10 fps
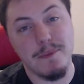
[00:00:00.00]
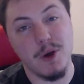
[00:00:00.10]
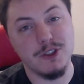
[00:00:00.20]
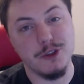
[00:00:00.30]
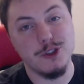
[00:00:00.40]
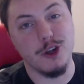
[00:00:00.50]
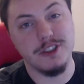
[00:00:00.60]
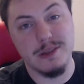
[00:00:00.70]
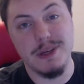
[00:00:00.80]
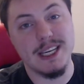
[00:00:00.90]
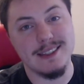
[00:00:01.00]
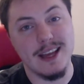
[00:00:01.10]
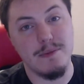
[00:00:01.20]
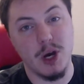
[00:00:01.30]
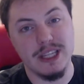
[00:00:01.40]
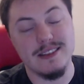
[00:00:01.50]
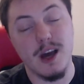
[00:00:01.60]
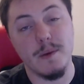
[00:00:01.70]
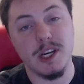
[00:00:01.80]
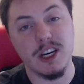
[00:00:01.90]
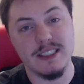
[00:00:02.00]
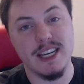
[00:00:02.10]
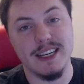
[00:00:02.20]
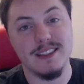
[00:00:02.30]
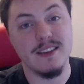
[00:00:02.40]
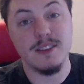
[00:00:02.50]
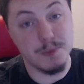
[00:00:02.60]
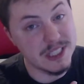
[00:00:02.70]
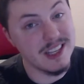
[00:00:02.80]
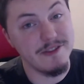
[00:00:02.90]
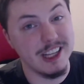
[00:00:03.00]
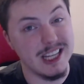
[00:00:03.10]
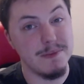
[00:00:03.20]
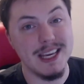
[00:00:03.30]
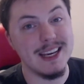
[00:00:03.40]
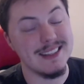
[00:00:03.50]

also salty because I bought these Comic-Con tickets specifically because